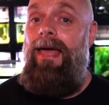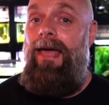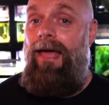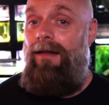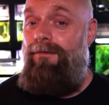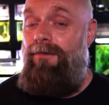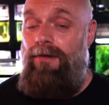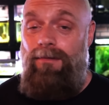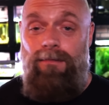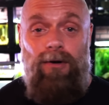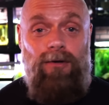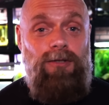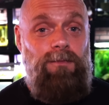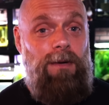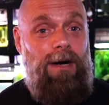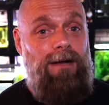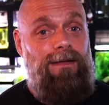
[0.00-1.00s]
And for the
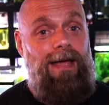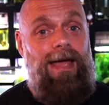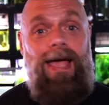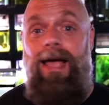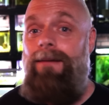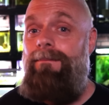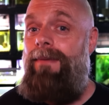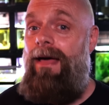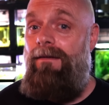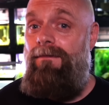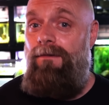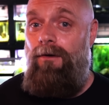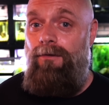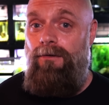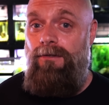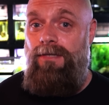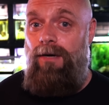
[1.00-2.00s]
most part, the hang-on back
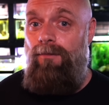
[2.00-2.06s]
filters